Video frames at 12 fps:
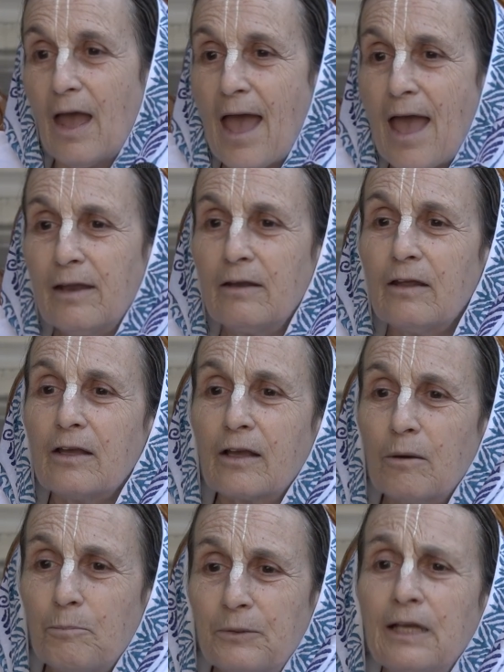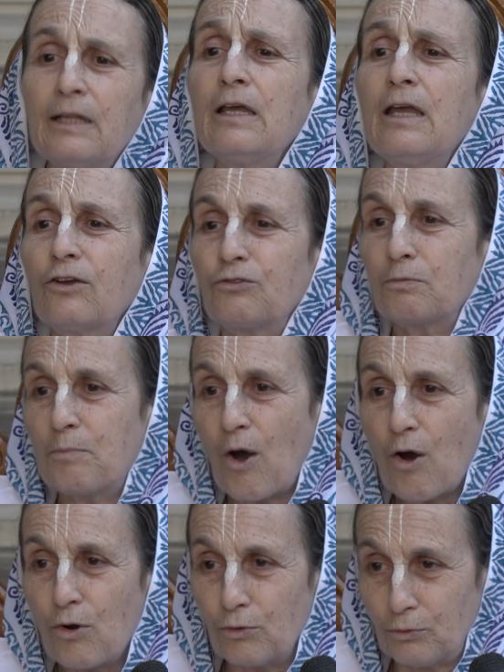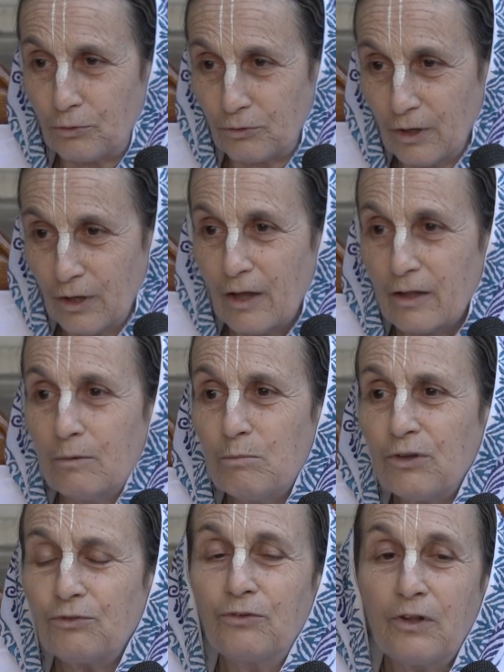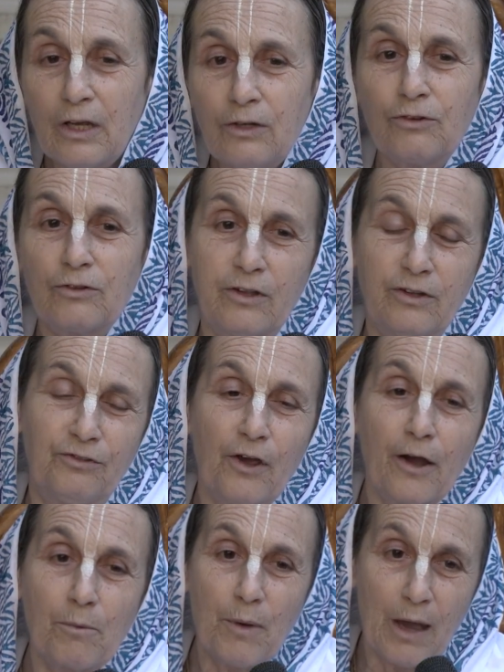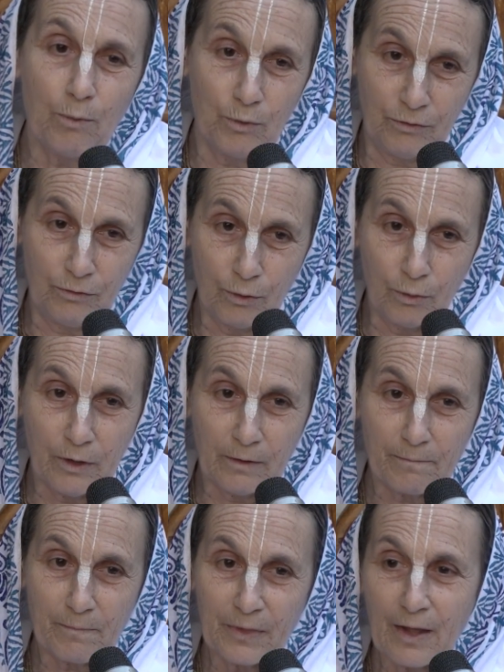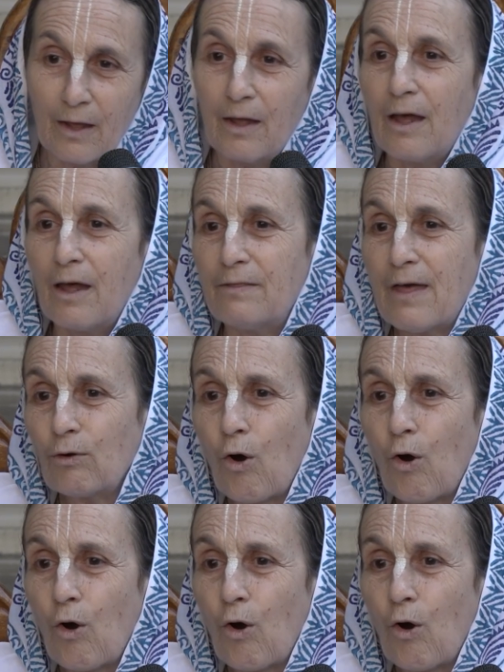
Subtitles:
and completely exposed the misdeeds that this young man was doing. That